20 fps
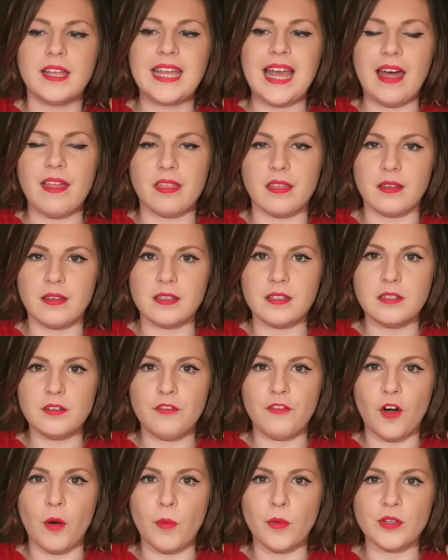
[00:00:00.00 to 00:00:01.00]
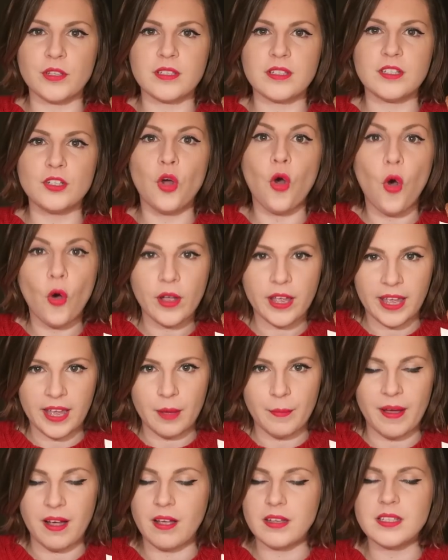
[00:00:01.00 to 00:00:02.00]
gathered from us
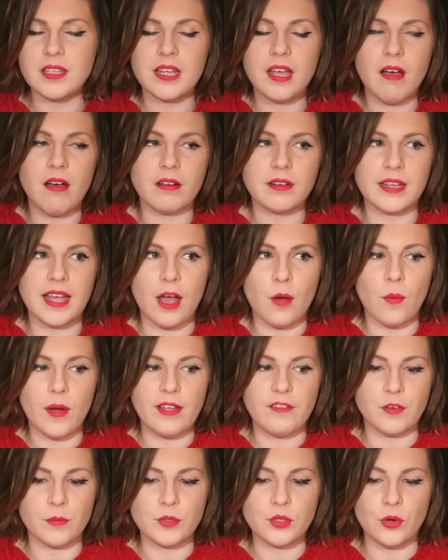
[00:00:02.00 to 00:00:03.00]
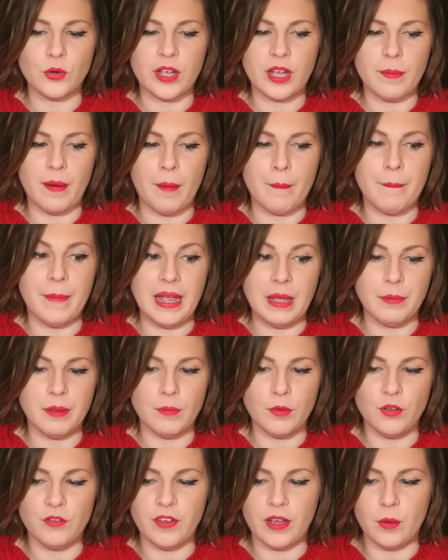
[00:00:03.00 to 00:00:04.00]
talking about, because they can't get away from talking about
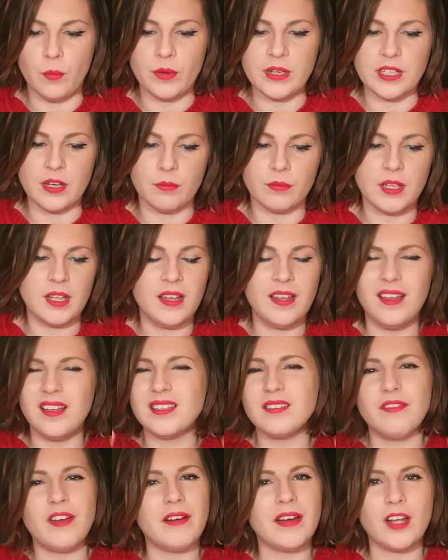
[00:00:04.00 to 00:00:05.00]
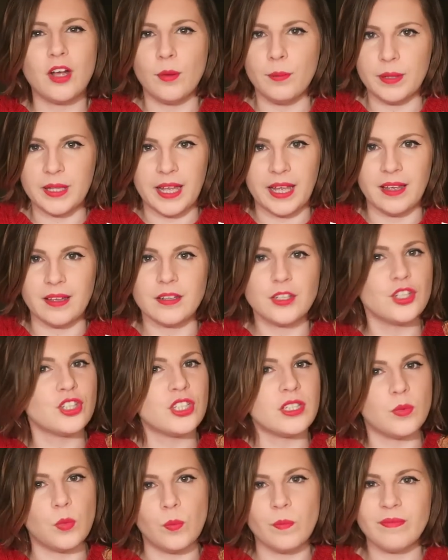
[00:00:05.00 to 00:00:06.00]
maybe moving, and we don't, it's very complicated,
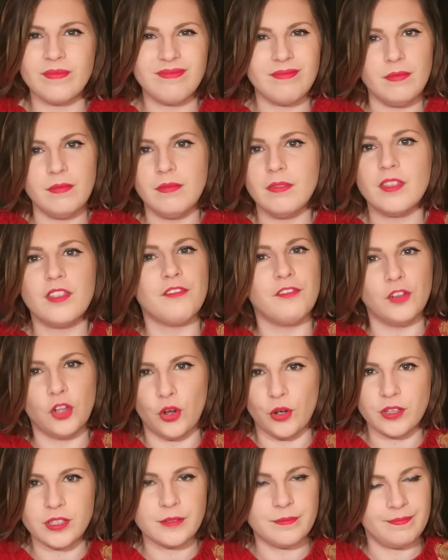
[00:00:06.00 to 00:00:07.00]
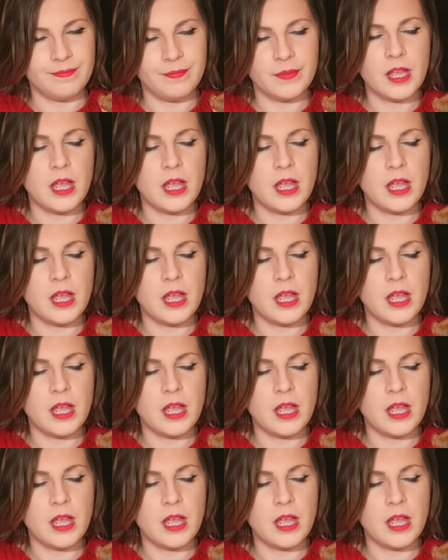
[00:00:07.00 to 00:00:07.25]
just the vlogs.